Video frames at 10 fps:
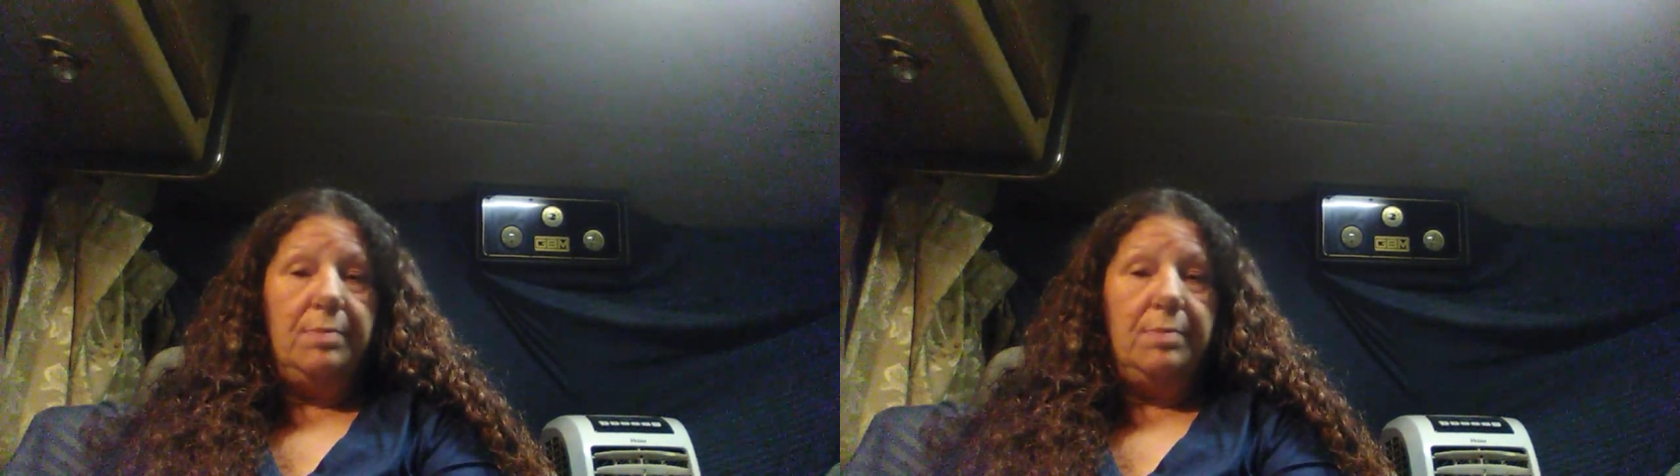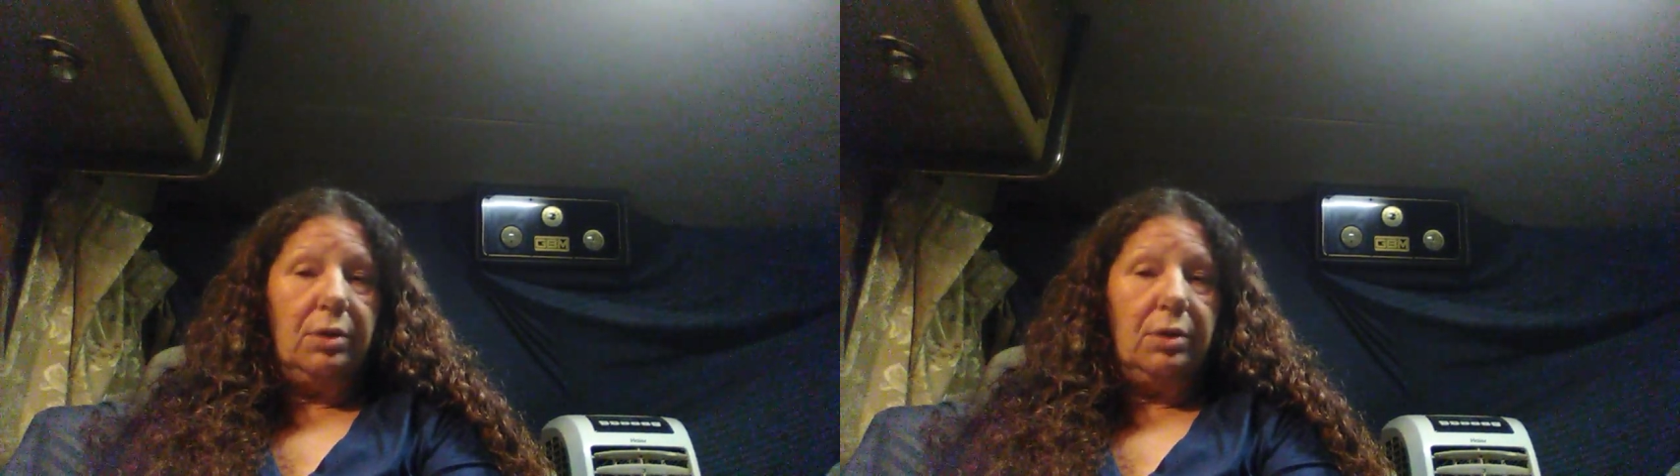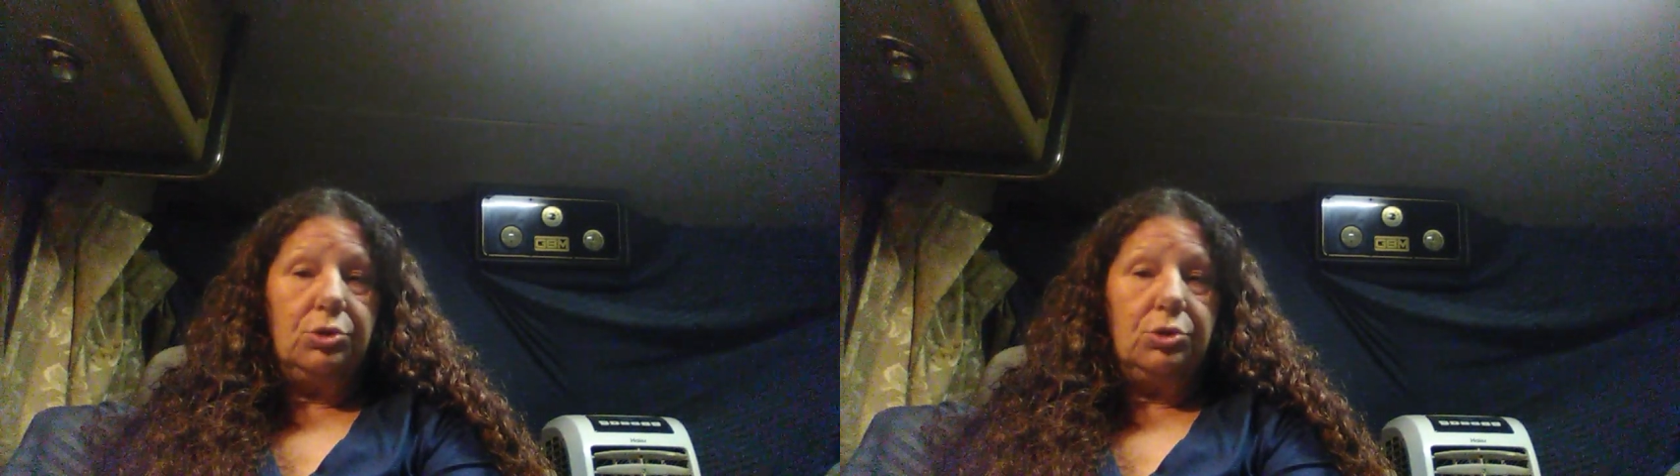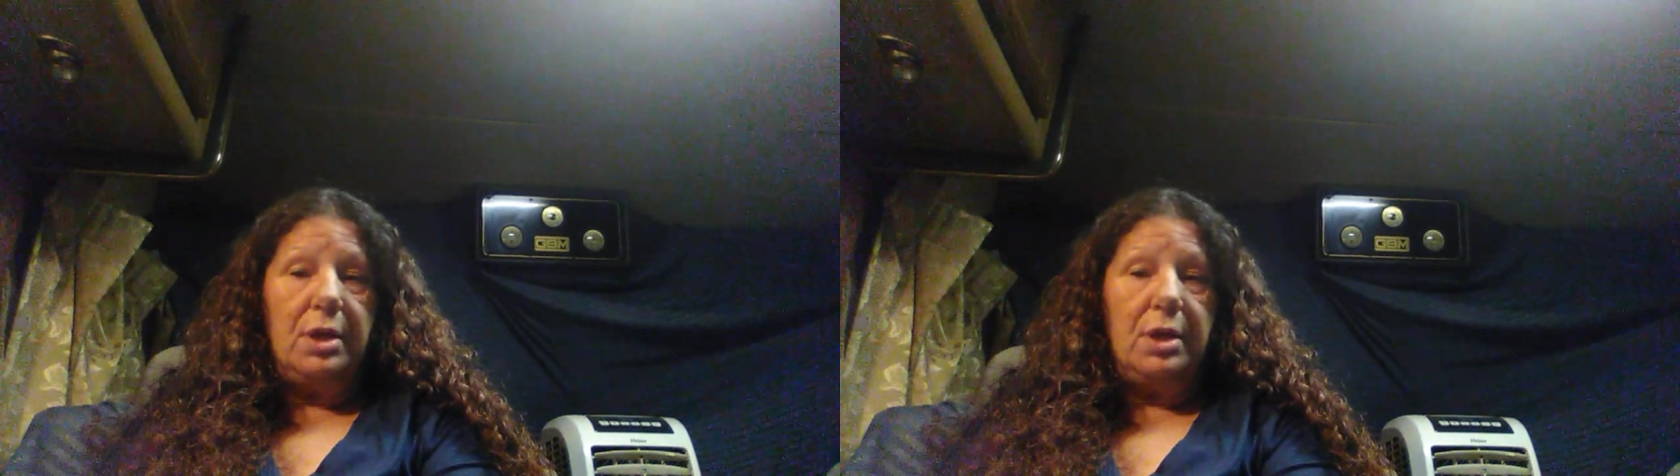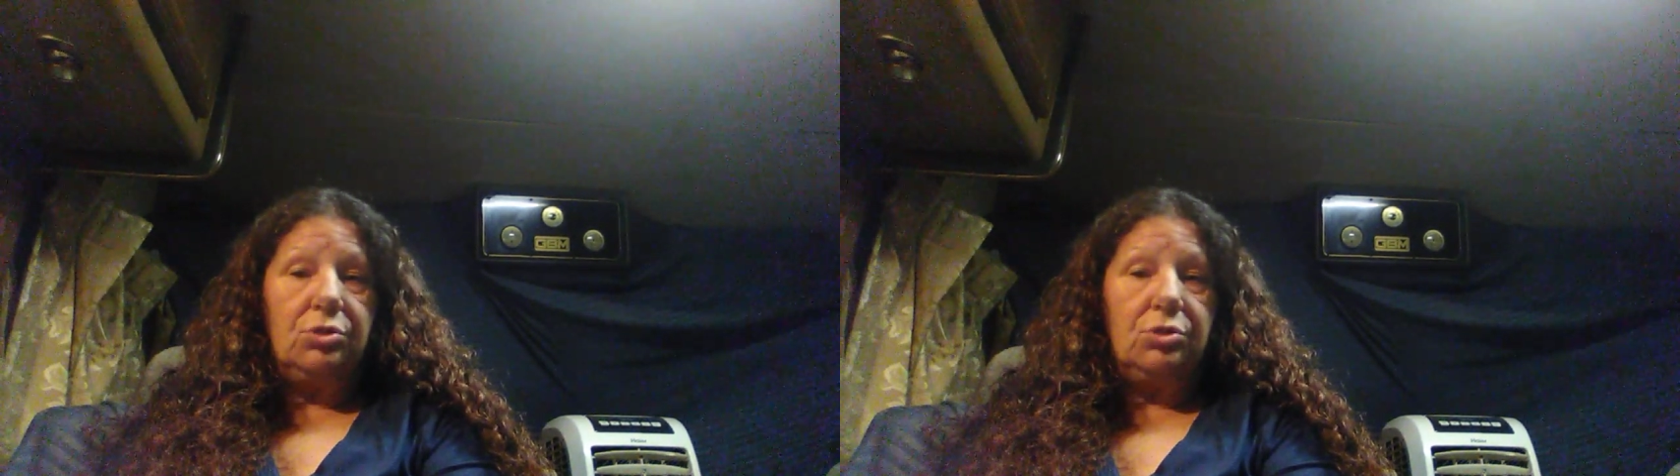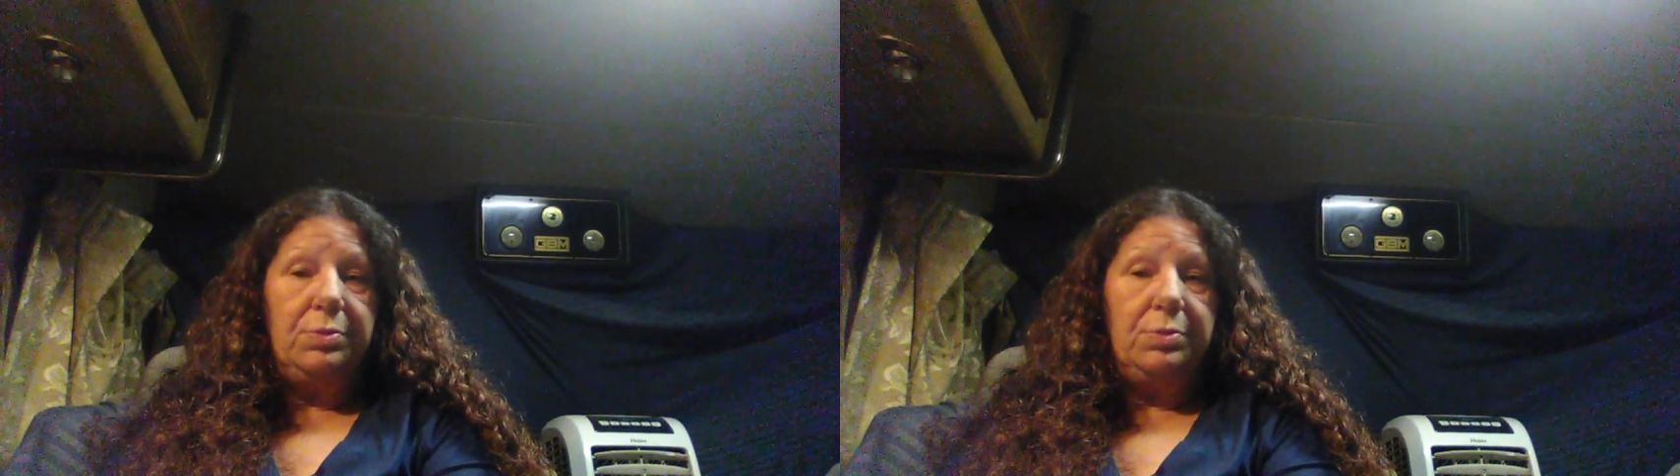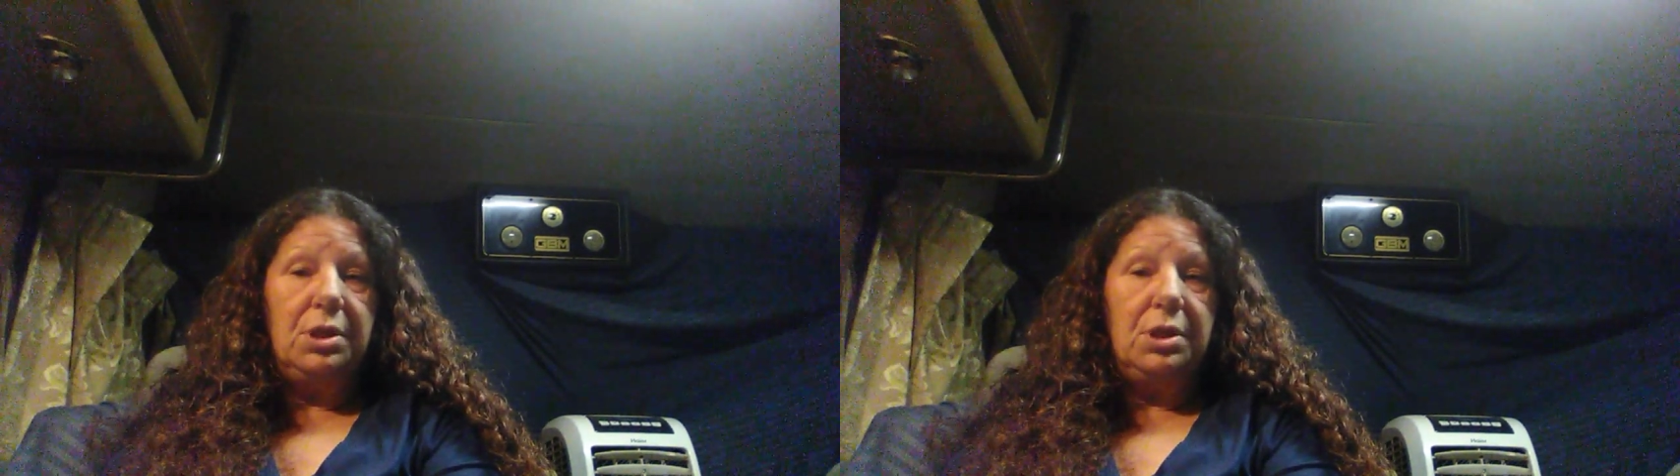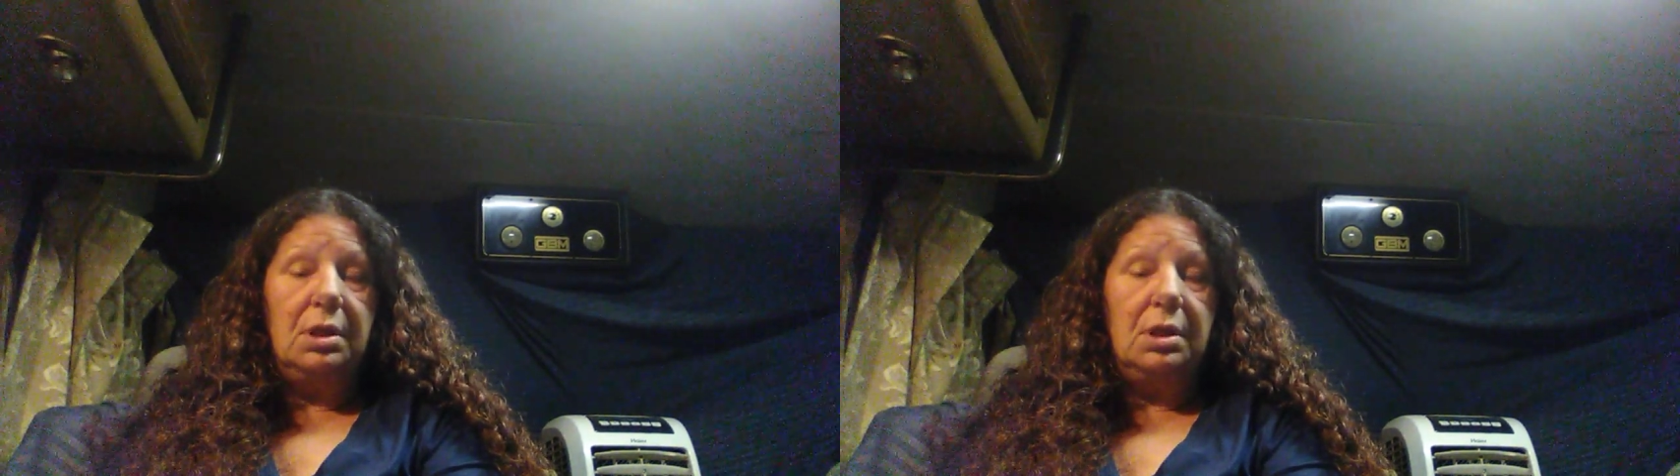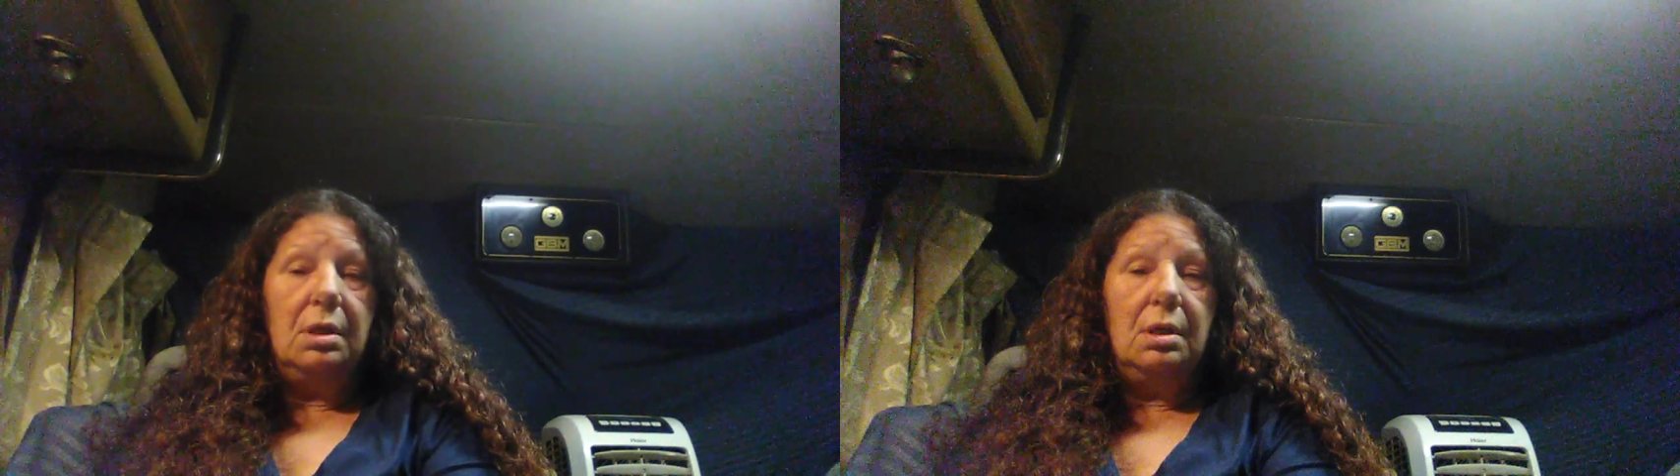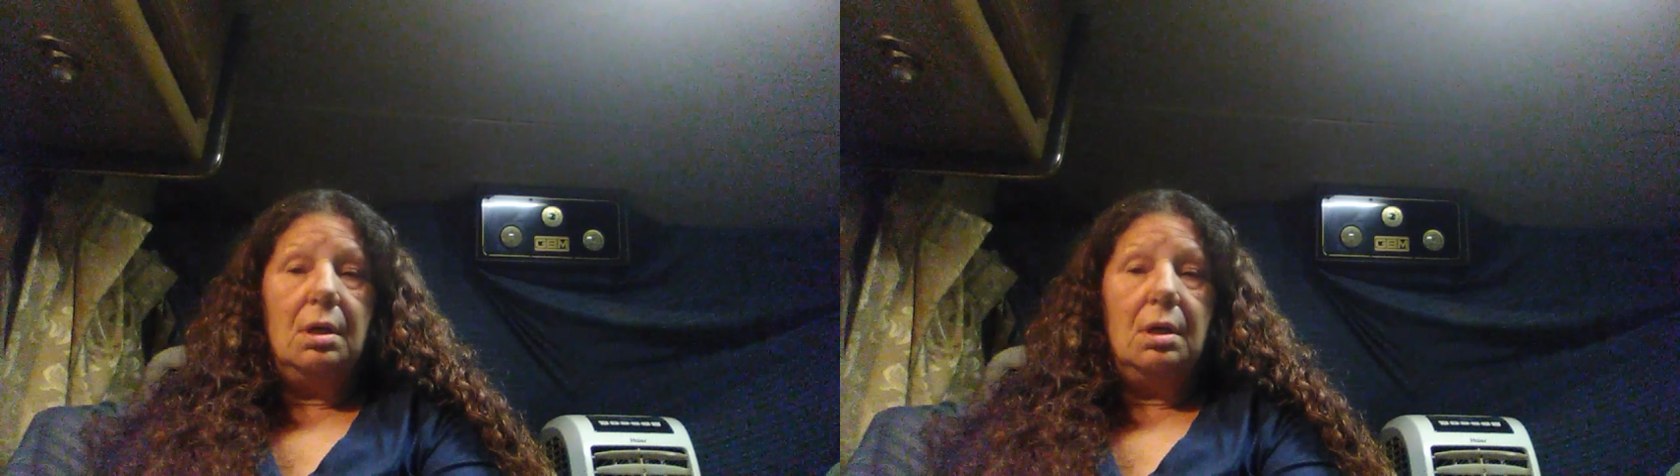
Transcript: to do medical transcription,